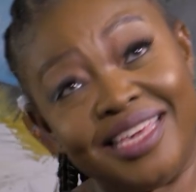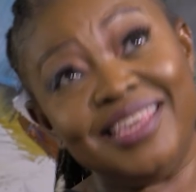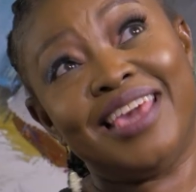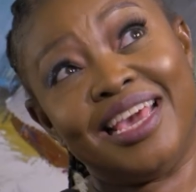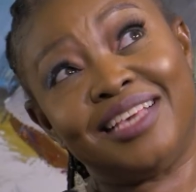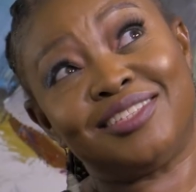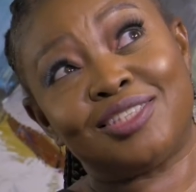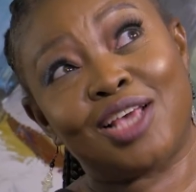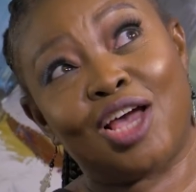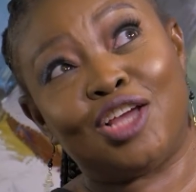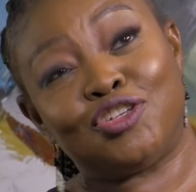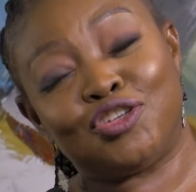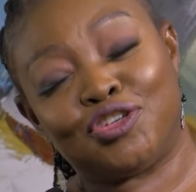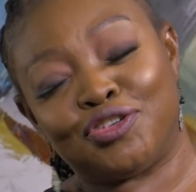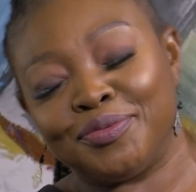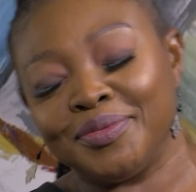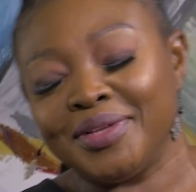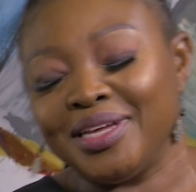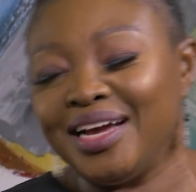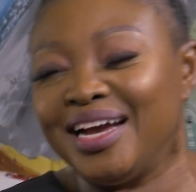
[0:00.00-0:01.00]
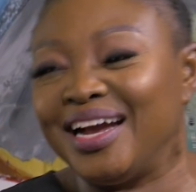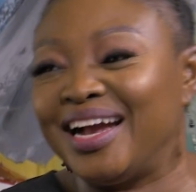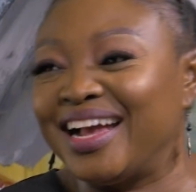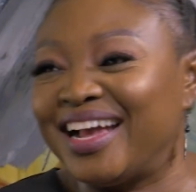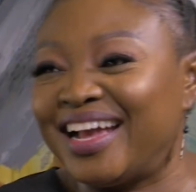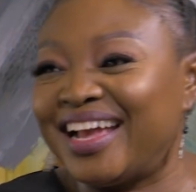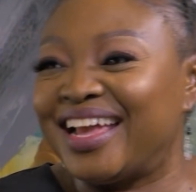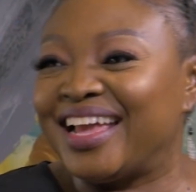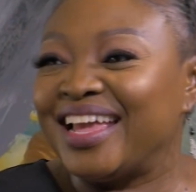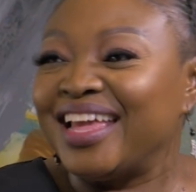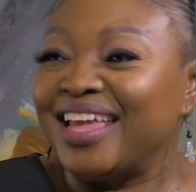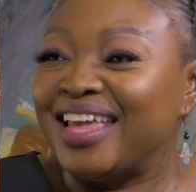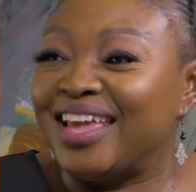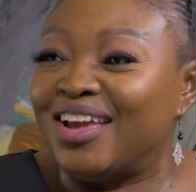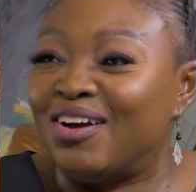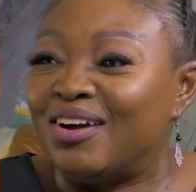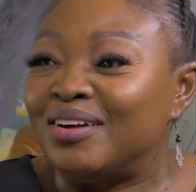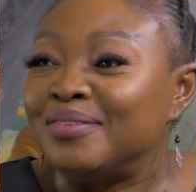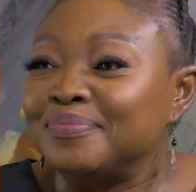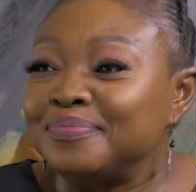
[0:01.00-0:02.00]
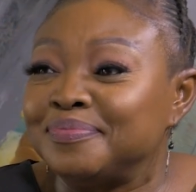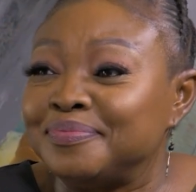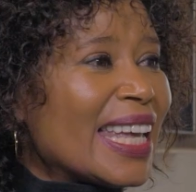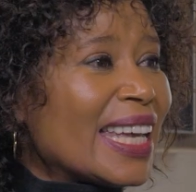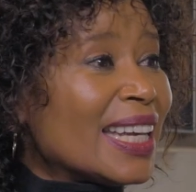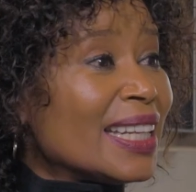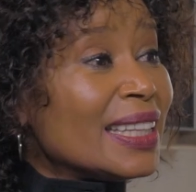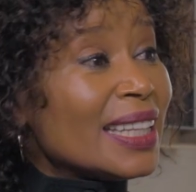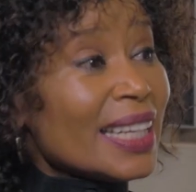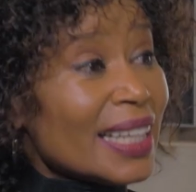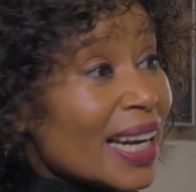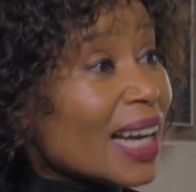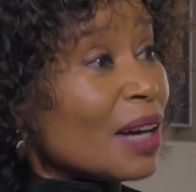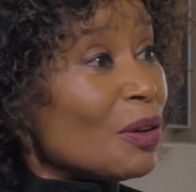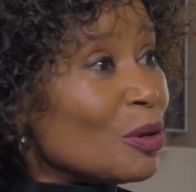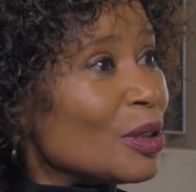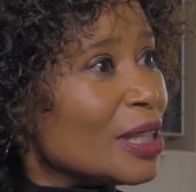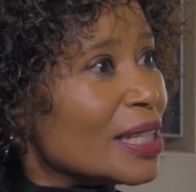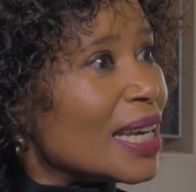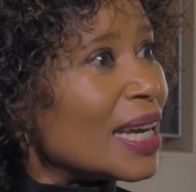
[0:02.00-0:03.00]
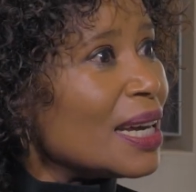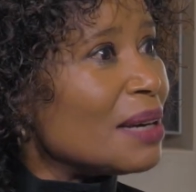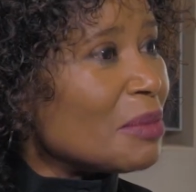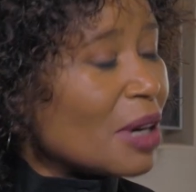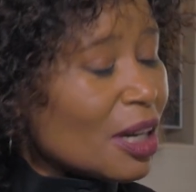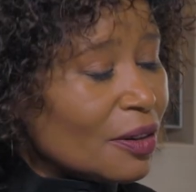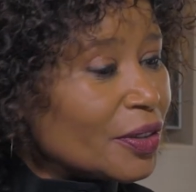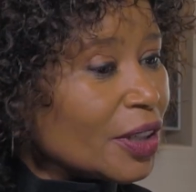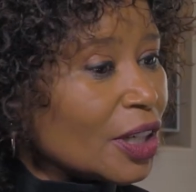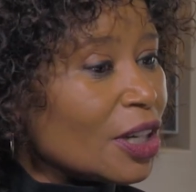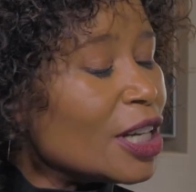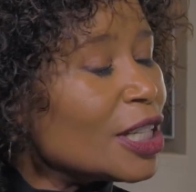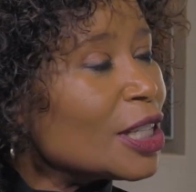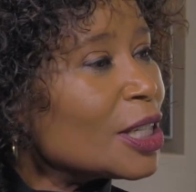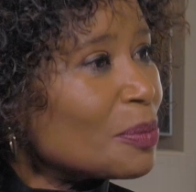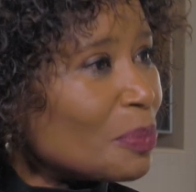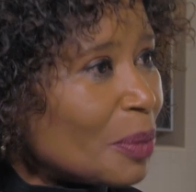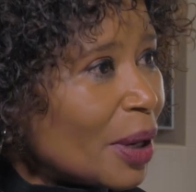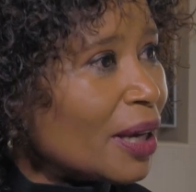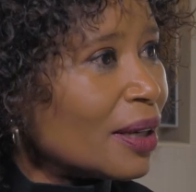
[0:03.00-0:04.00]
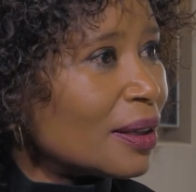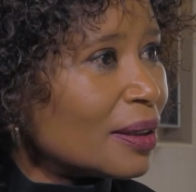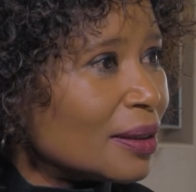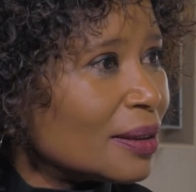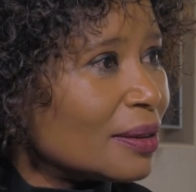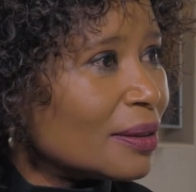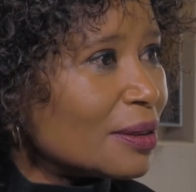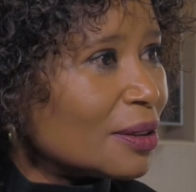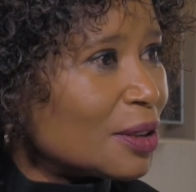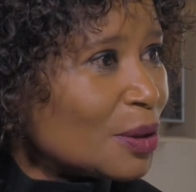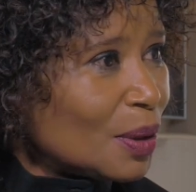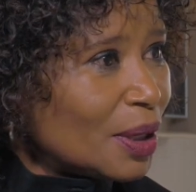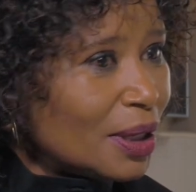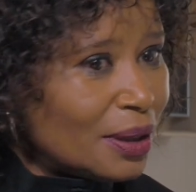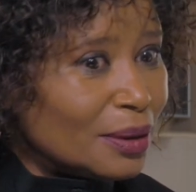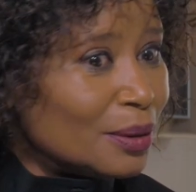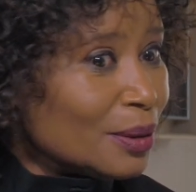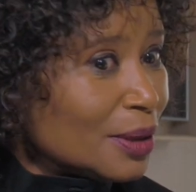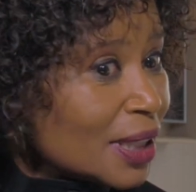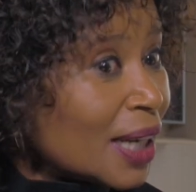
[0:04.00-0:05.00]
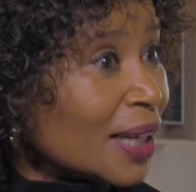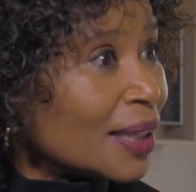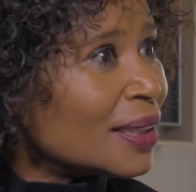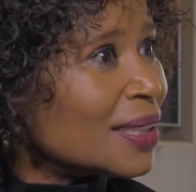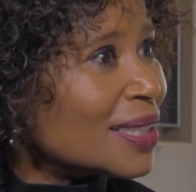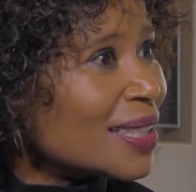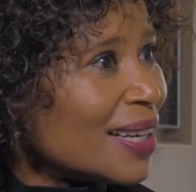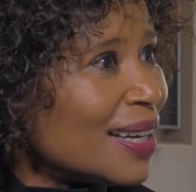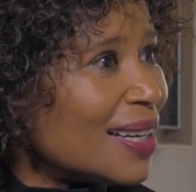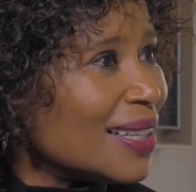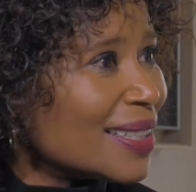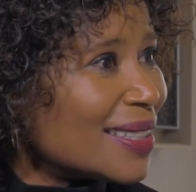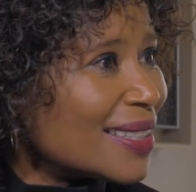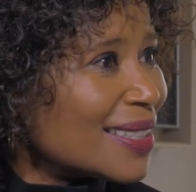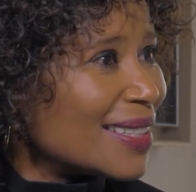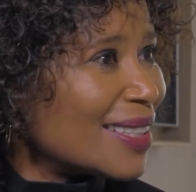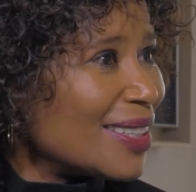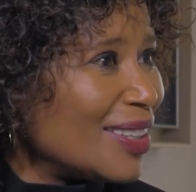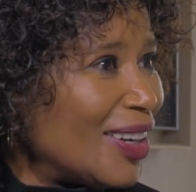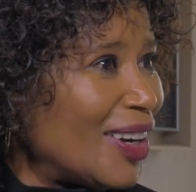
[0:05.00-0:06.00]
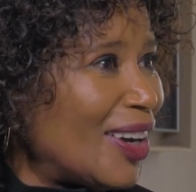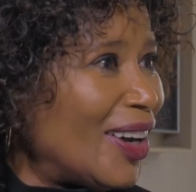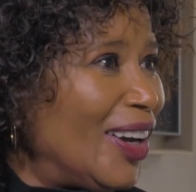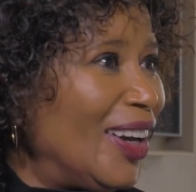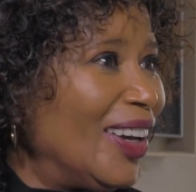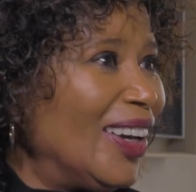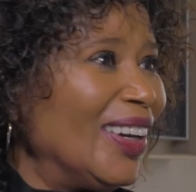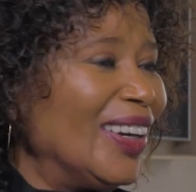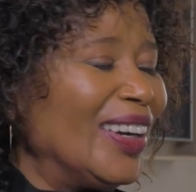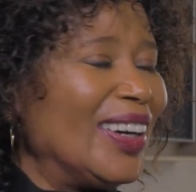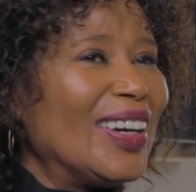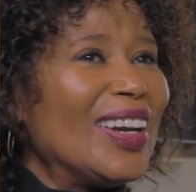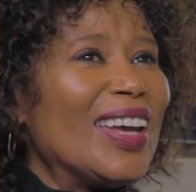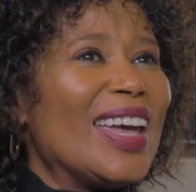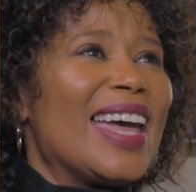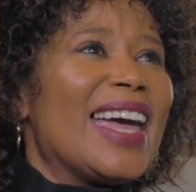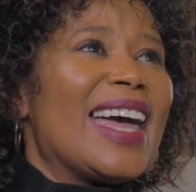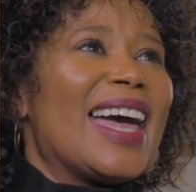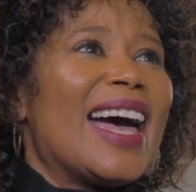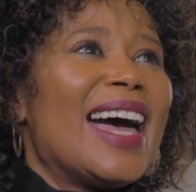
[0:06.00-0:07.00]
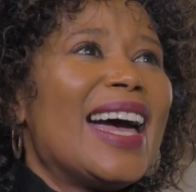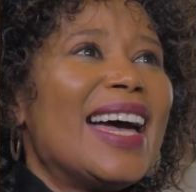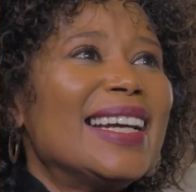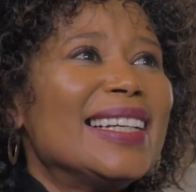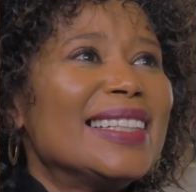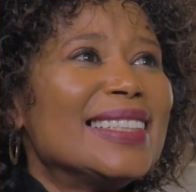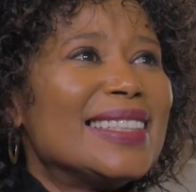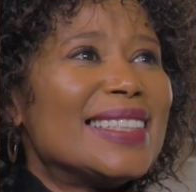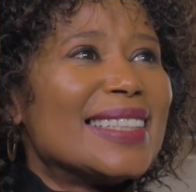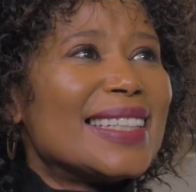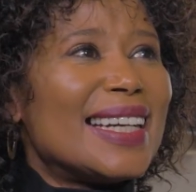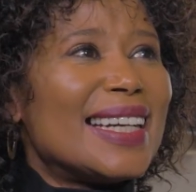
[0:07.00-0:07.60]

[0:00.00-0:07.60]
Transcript: Yes, I do. Yeah. And then I would say, my Afrikaans is baik. So, ons kan gesels, you know. And